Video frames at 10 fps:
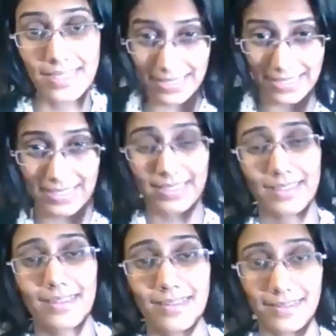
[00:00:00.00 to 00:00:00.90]
This
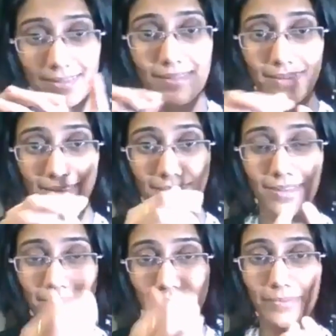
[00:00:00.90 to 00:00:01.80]

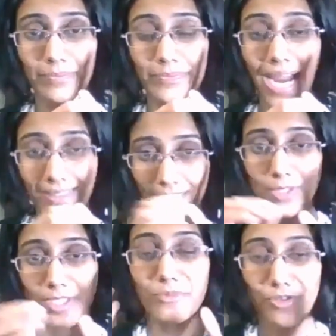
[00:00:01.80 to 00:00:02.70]
uh, tactic
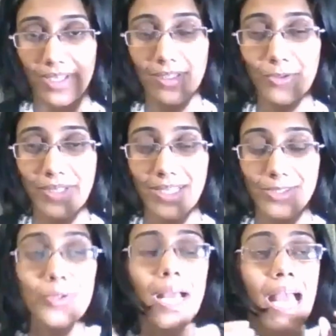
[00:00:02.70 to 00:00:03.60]
which I'm trying to tell
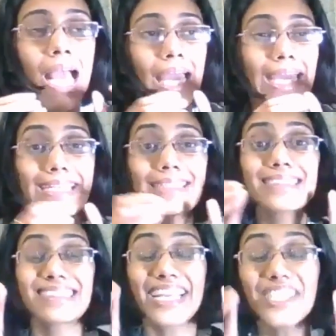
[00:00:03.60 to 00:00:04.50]
you. It
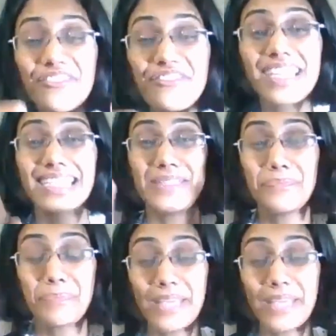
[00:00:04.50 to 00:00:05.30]
is scientifically